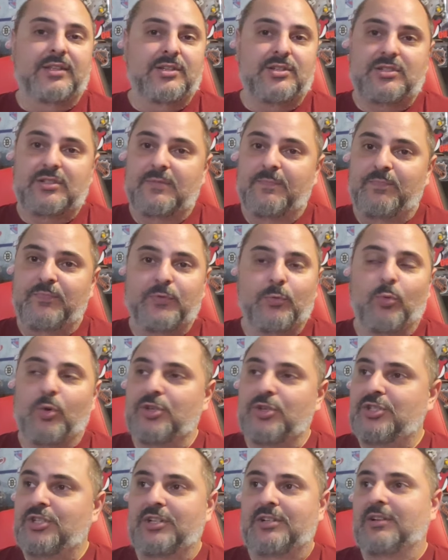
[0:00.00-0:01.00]
this.
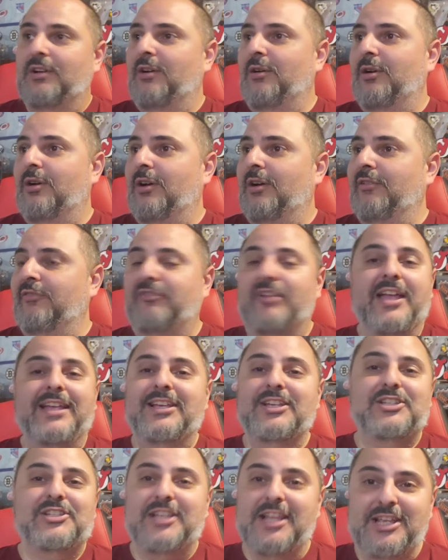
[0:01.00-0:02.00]
Was it a
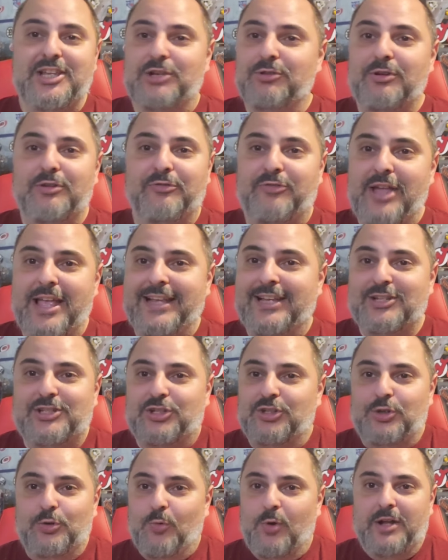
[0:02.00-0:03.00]
Vegas thing? You're in Vegas
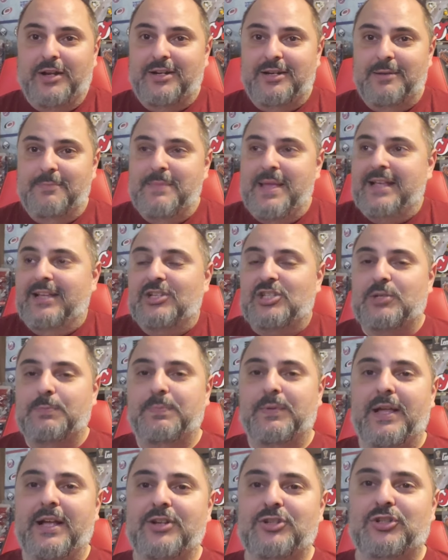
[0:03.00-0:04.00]
and you wanted to make a
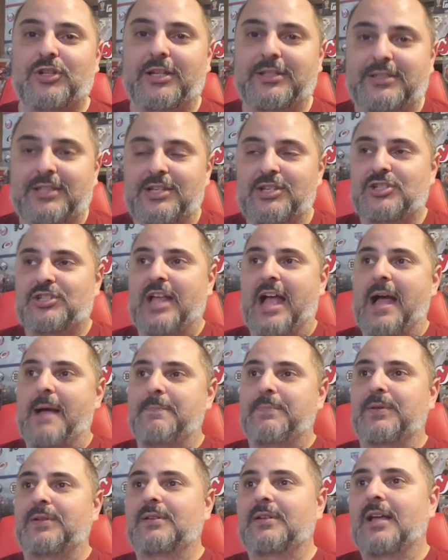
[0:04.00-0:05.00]
splash like this
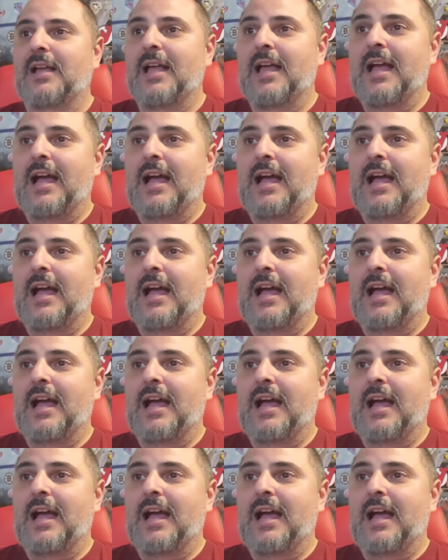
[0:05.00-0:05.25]
happen?